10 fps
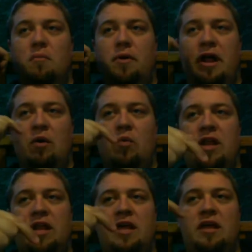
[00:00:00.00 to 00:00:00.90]
But I
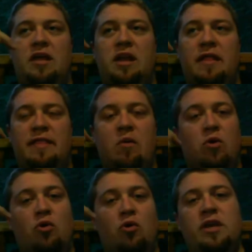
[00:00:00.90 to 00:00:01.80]
went in and they
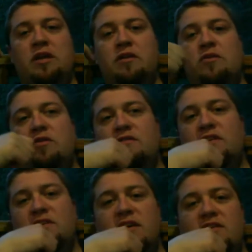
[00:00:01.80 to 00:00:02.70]
were only going to do the
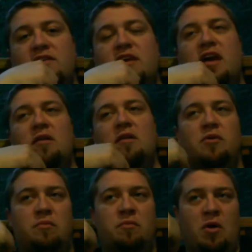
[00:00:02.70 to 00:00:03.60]
CT scan,
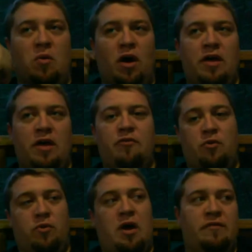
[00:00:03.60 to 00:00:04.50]
but my wife,
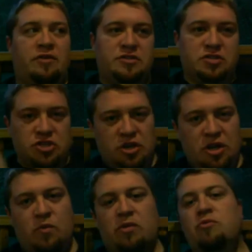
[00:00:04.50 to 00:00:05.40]
who obviously she already
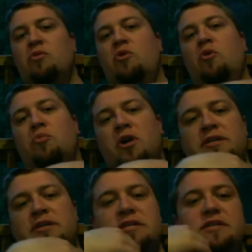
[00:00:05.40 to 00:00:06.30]
went through the whole
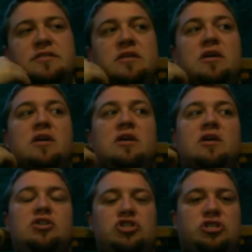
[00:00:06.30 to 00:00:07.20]
process,
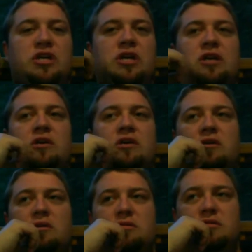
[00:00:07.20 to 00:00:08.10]

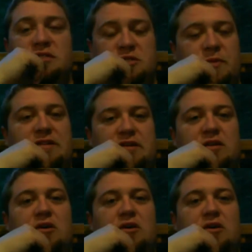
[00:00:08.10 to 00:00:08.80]
she suspected